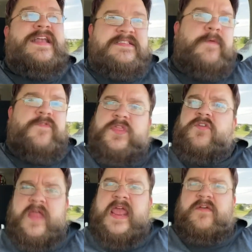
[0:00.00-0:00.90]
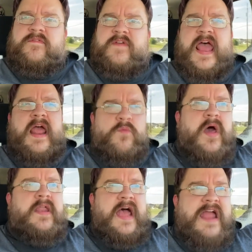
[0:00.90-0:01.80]
Except for the creative. And I
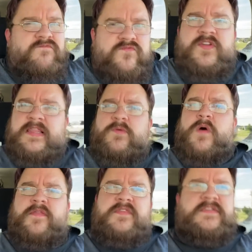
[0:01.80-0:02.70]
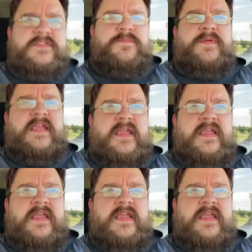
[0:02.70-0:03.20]
want I really want this to be